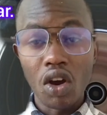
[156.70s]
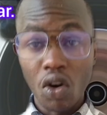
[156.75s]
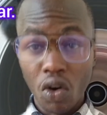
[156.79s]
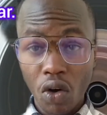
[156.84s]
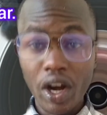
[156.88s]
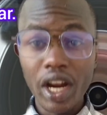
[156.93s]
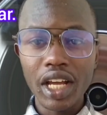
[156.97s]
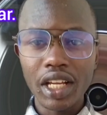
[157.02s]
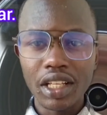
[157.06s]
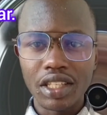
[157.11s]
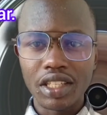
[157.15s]

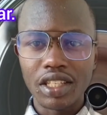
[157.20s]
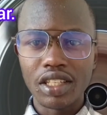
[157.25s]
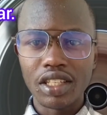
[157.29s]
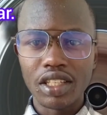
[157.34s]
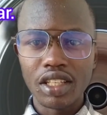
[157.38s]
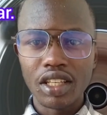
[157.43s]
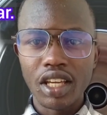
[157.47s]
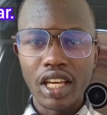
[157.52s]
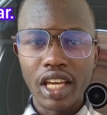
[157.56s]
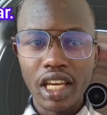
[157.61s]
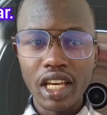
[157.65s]
Great.
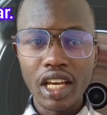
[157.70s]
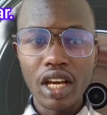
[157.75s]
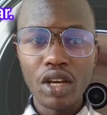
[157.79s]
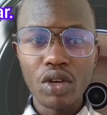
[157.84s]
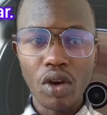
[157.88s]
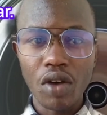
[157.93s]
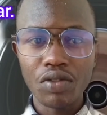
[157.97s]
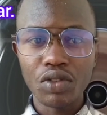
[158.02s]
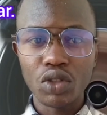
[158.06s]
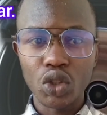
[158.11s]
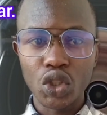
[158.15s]
Here
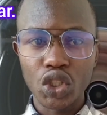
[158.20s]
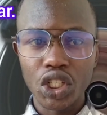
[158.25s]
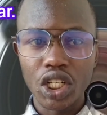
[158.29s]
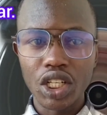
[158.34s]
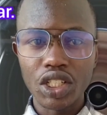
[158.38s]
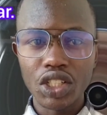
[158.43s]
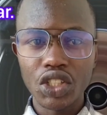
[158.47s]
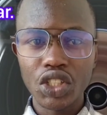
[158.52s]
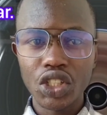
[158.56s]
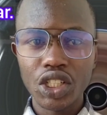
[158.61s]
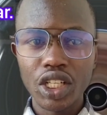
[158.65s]
you have to
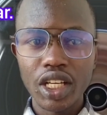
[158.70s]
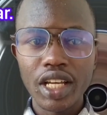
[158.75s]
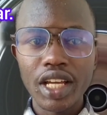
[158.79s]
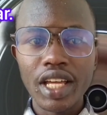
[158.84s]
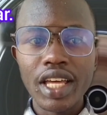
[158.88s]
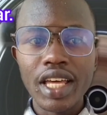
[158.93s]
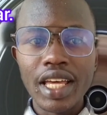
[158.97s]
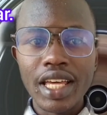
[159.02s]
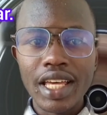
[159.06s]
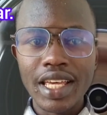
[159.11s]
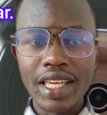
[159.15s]
change.
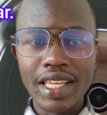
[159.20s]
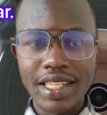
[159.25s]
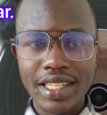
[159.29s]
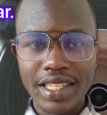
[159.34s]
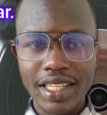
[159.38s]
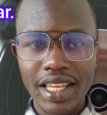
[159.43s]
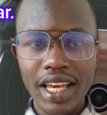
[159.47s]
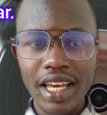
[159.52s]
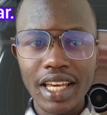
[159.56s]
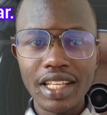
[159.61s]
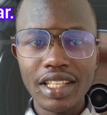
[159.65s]
He
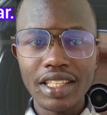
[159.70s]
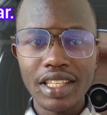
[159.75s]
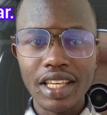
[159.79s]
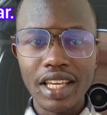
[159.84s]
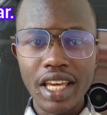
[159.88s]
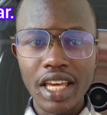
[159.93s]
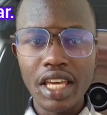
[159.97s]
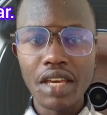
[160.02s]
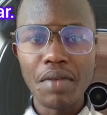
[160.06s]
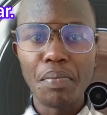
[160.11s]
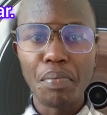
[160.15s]
said
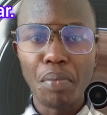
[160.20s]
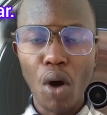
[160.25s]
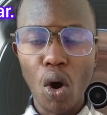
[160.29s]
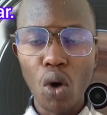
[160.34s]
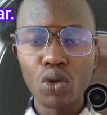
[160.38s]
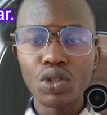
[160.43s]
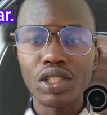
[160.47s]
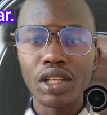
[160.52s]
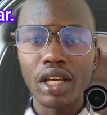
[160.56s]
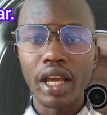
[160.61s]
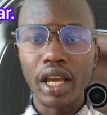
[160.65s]
he
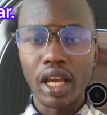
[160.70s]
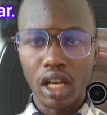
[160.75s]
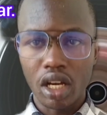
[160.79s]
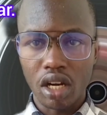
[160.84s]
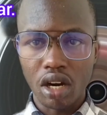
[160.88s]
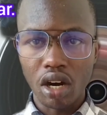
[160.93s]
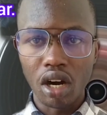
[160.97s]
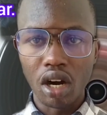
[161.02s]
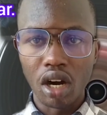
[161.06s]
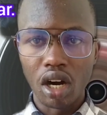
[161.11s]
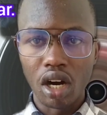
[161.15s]
bought a
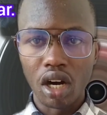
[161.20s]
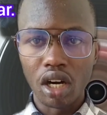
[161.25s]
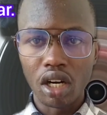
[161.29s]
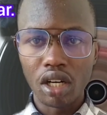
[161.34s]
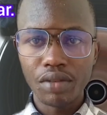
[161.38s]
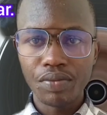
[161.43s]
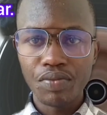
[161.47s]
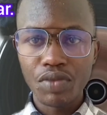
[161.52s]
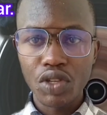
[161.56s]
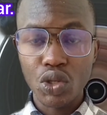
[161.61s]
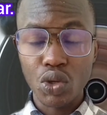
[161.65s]
car.
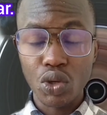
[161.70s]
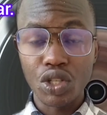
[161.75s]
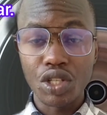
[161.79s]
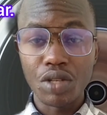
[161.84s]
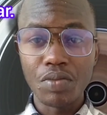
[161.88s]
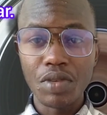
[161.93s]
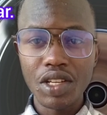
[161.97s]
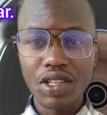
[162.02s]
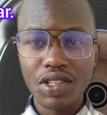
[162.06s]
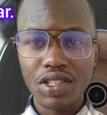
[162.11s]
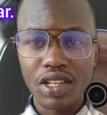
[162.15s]
So it
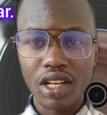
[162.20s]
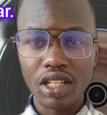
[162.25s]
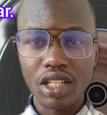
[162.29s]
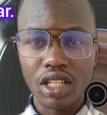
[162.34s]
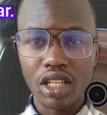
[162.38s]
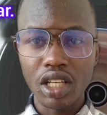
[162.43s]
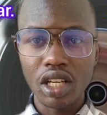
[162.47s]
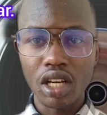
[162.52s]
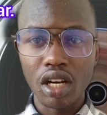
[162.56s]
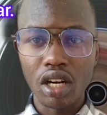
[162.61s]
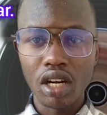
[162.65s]
means that
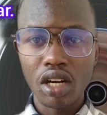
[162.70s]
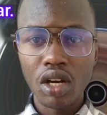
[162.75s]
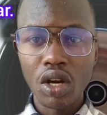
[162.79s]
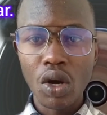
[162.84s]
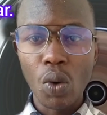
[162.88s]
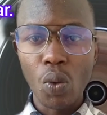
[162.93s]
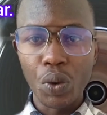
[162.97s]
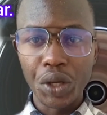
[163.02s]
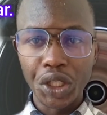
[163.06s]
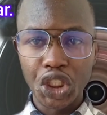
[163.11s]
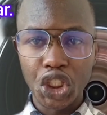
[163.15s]
here
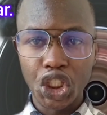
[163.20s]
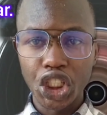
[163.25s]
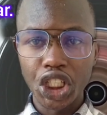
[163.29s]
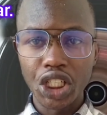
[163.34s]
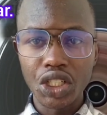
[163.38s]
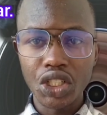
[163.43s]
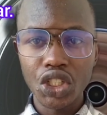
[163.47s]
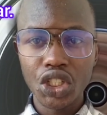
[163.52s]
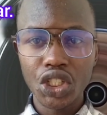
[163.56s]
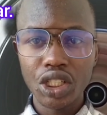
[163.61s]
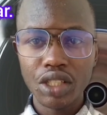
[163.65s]
we
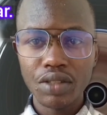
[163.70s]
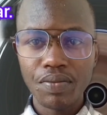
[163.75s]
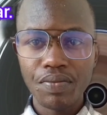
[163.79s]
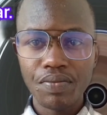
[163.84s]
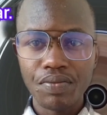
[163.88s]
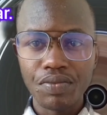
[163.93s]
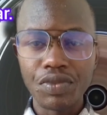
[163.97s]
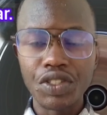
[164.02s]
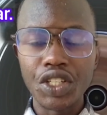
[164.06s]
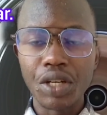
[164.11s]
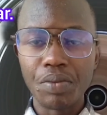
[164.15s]
change
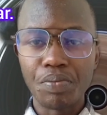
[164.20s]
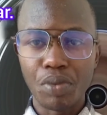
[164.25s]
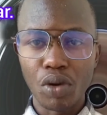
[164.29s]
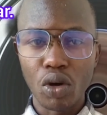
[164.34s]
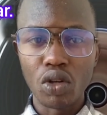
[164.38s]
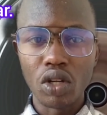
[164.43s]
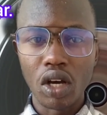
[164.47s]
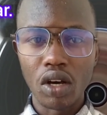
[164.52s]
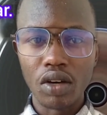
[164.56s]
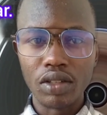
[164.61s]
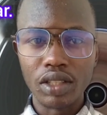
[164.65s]
the
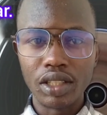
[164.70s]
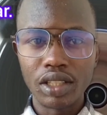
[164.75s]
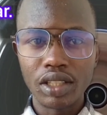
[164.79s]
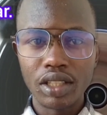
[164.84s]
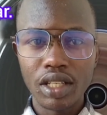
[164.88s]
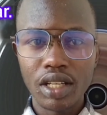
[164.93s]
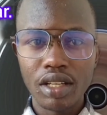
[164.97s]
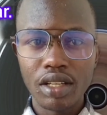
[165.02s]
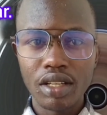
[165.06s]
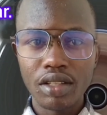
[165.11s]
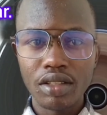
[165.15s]
pronoun.
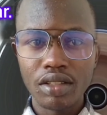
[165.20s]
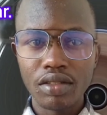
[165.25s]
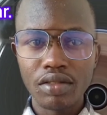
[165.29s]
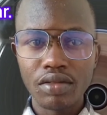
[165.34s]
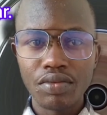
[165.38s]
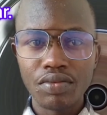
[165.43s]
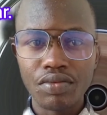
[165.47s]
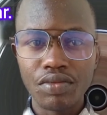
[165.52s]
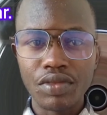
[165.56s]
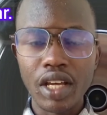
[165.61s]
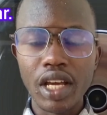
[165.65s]

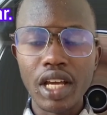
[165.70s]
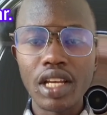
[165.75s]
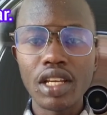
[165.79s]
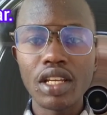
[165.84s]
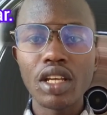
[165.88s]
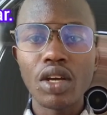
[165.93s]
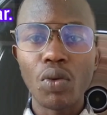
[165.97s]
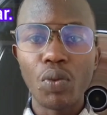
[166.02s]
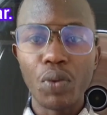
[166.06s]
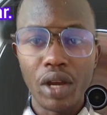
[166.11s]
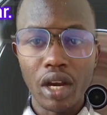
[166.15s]

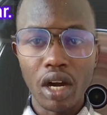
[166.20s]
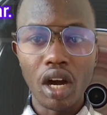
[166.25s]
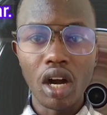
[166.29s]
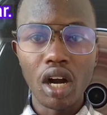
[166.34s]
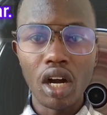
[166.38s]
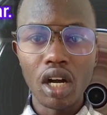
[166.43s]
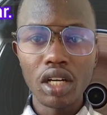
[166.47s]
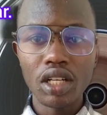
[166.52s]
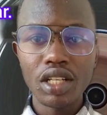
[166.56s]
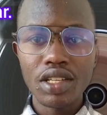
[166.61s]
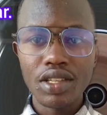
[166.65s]
Then we
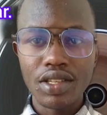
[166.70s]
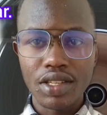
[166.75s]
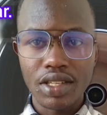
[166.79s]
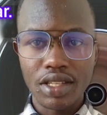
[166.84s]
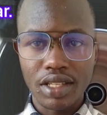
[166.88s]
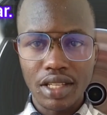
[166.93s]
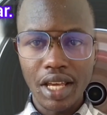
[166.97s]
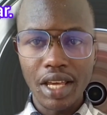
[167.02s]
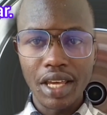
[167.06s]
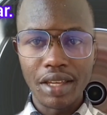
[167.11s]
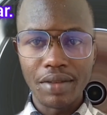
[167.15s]
add
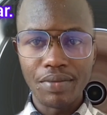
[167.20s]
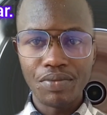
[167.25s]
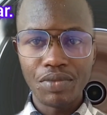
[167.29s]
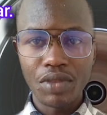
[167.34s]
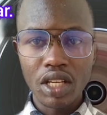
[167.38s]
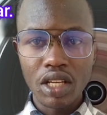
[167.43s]
say.